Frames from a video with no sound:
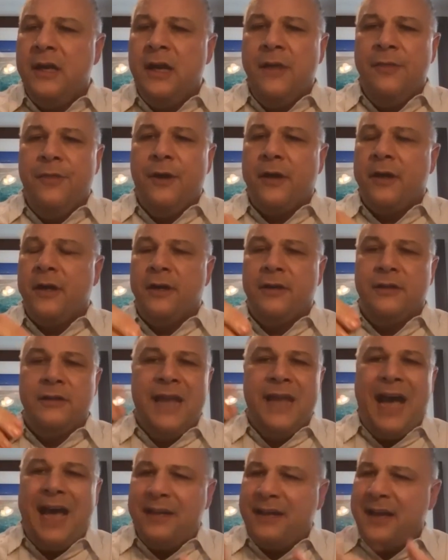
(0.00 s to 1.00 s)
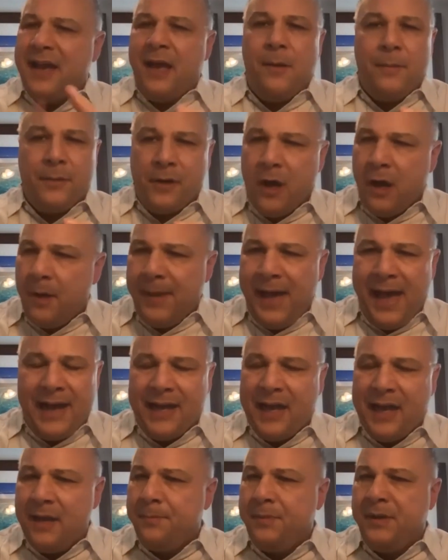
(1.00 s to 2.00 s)
They're going to knock out, call back
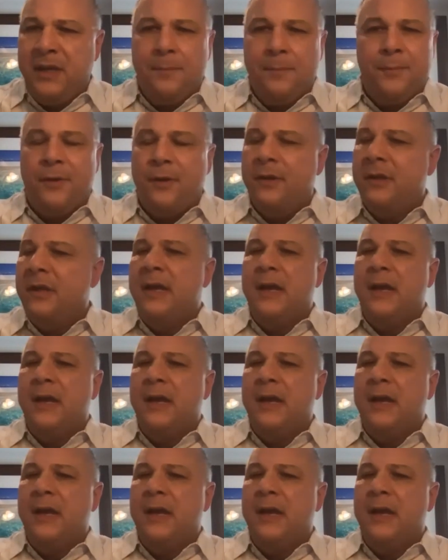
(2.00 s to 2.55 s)
on people.